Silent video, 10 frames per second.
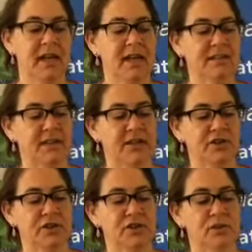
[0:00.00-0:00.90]
it's
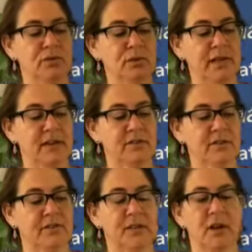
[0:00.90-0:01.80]
actually two layers
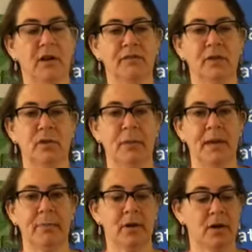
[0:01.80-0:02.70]
of the envelope
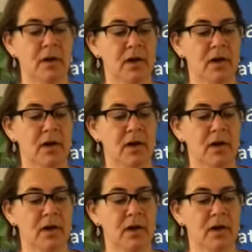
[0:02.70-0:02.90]
paper